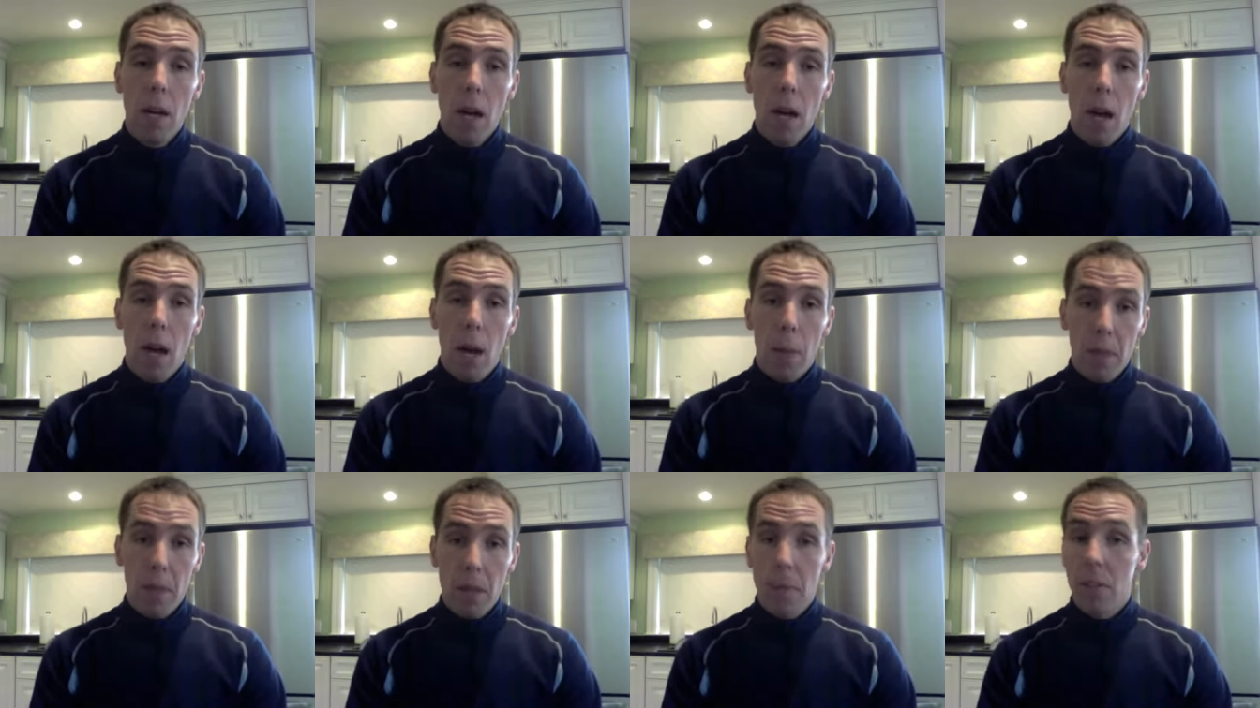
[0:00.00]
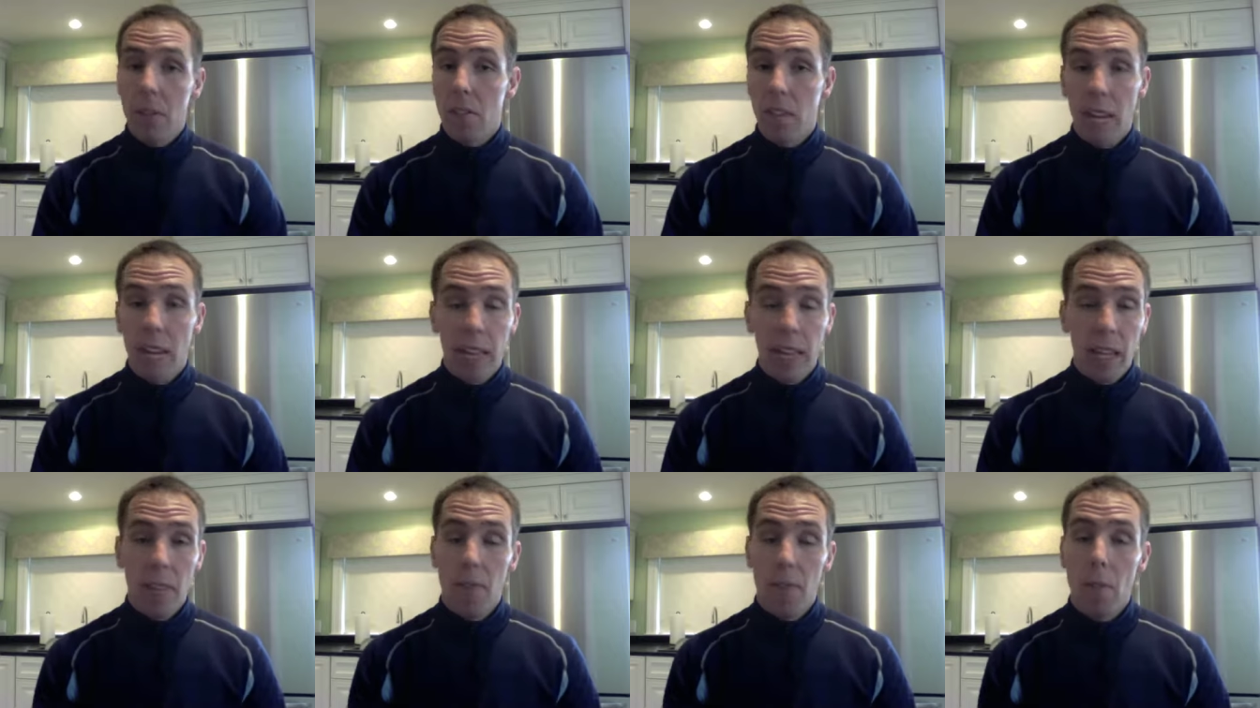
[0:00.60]
um, where they've been
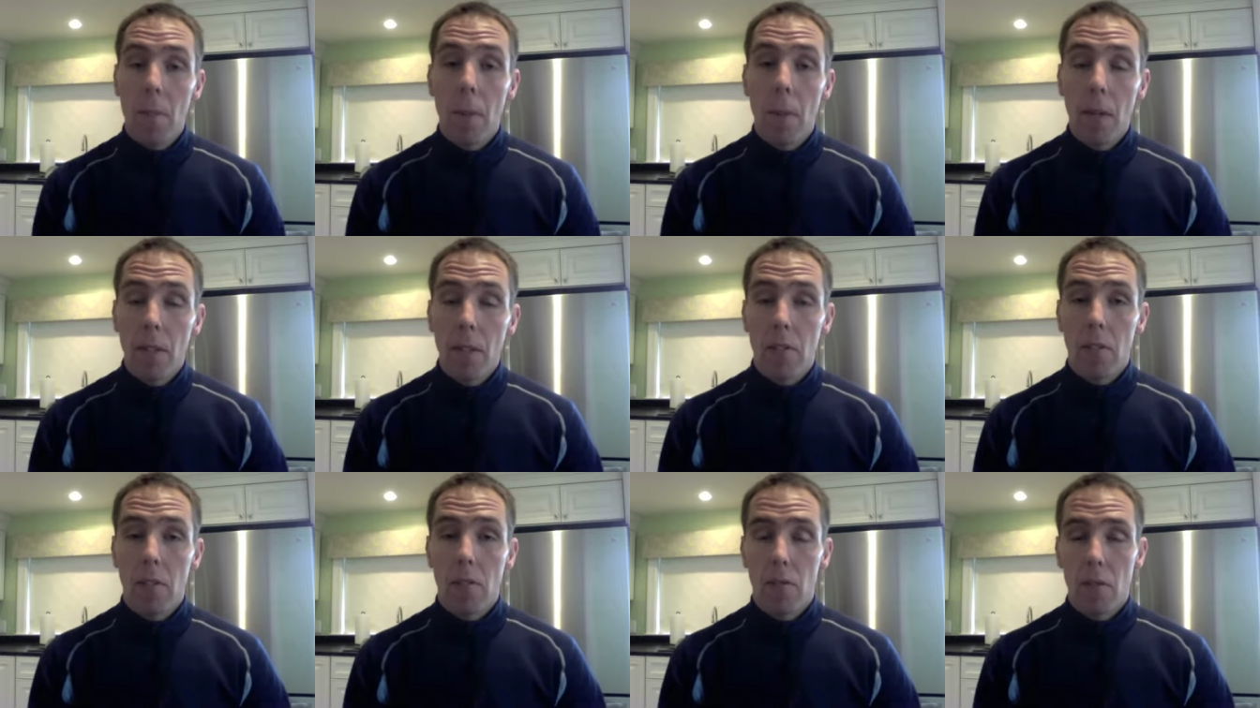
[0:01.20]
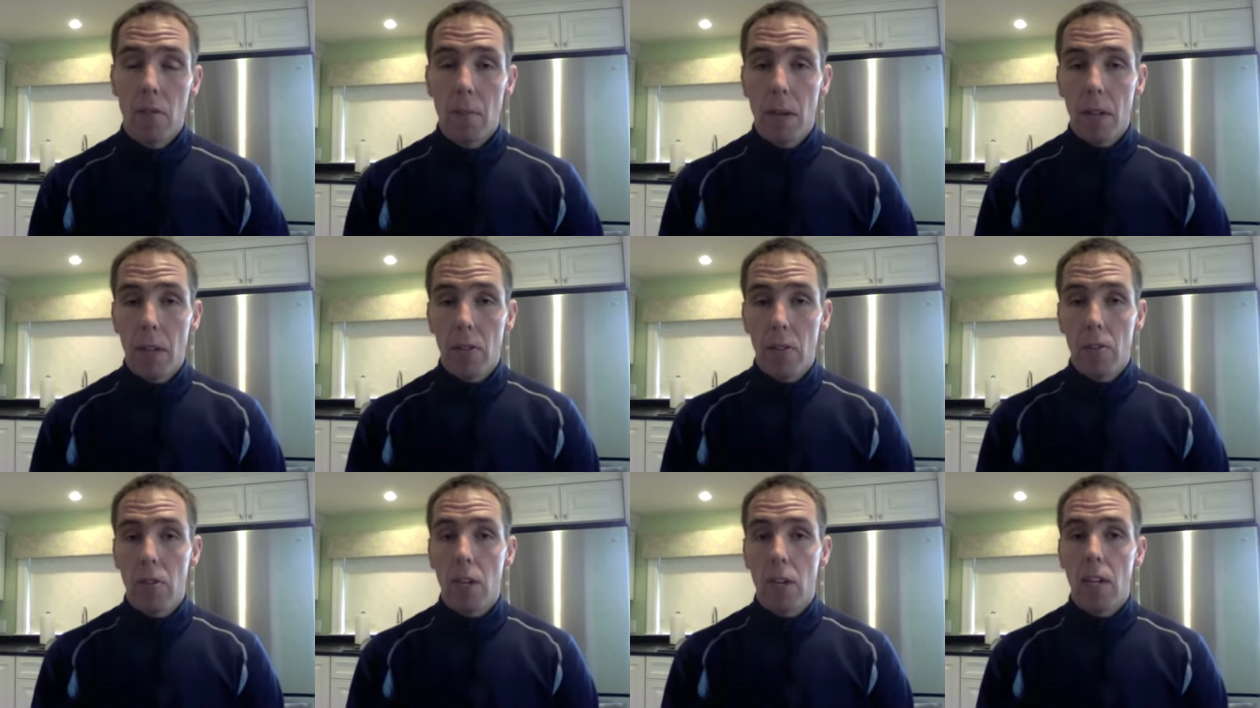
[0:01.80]
sidelined for months from
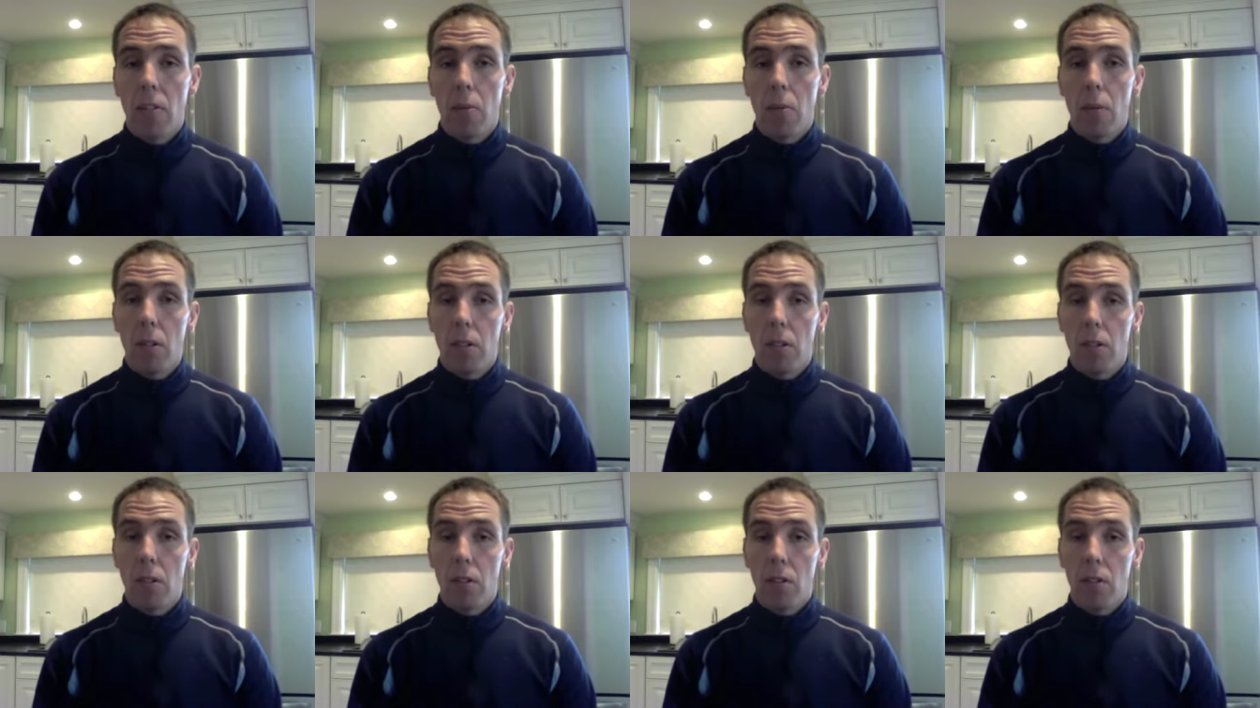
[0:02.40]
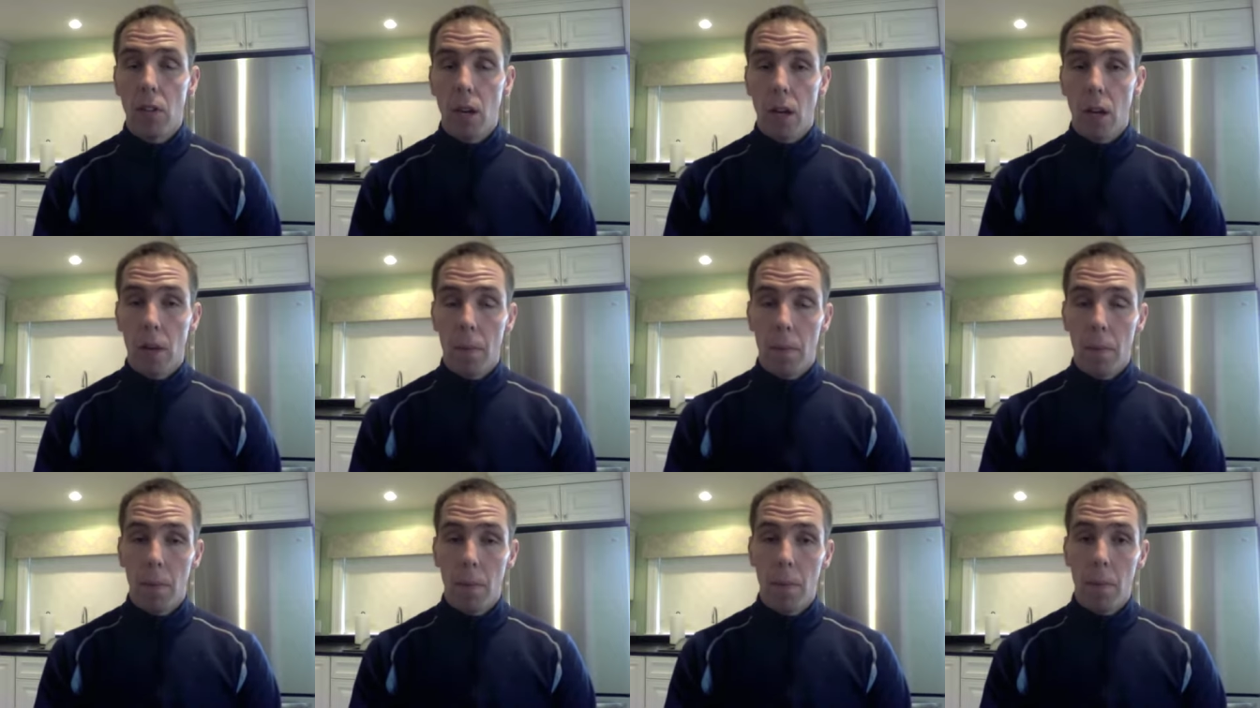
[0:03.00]
exercise, which is
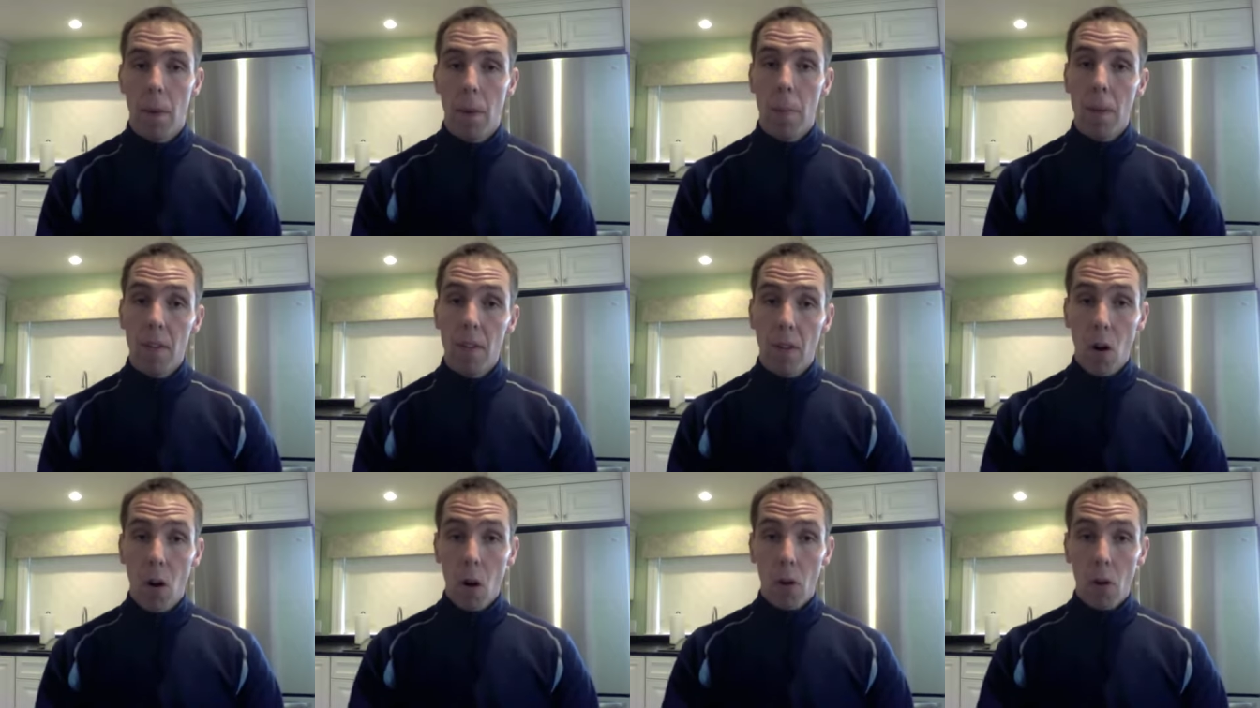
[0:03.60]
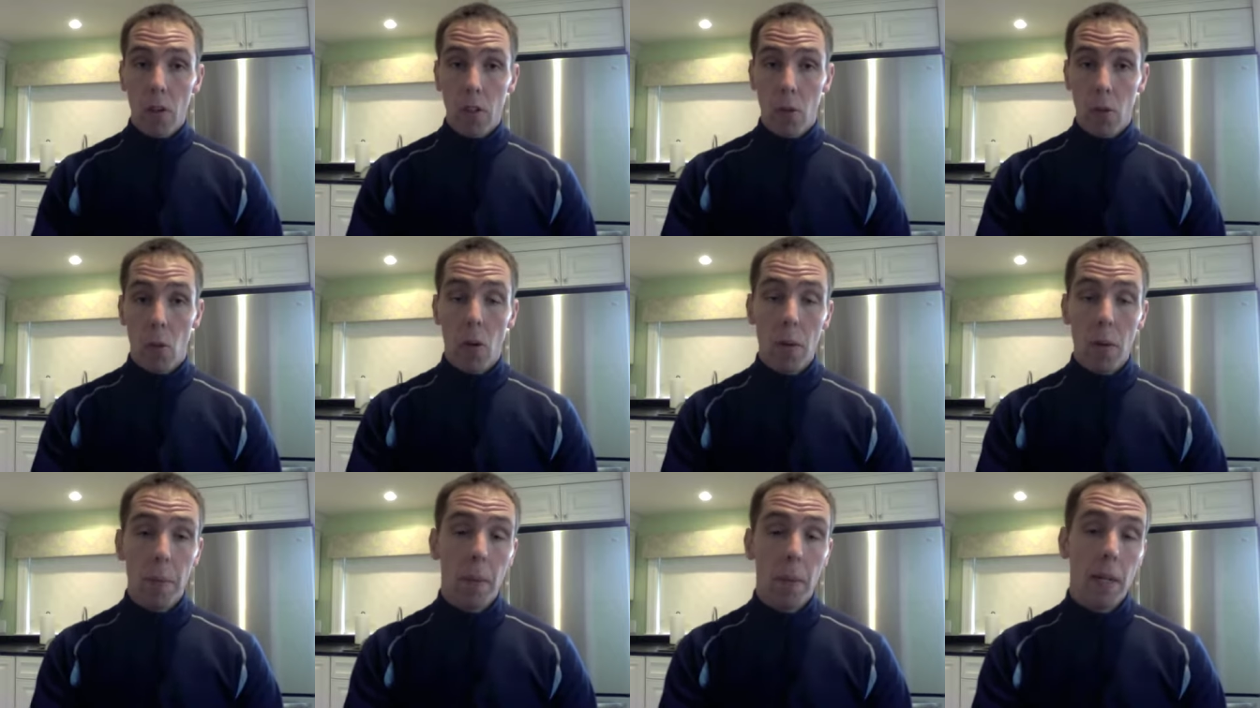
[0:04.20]
um, a bit of a horror
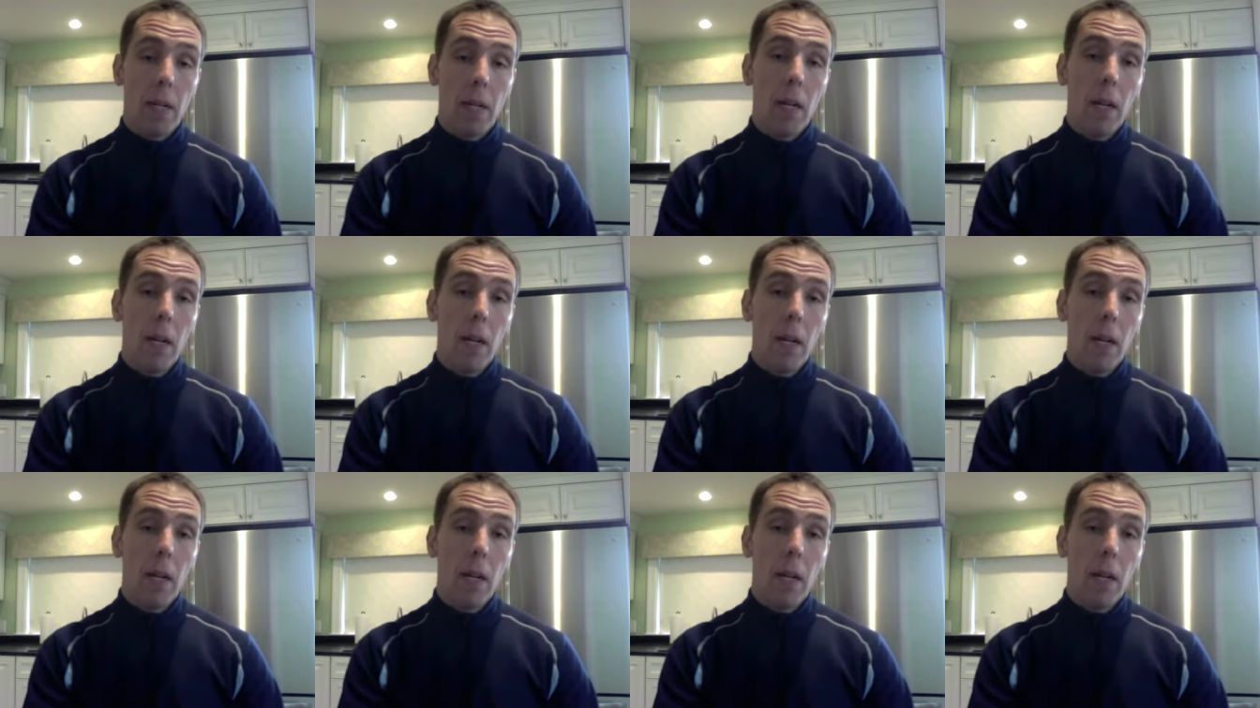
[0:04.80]
story, but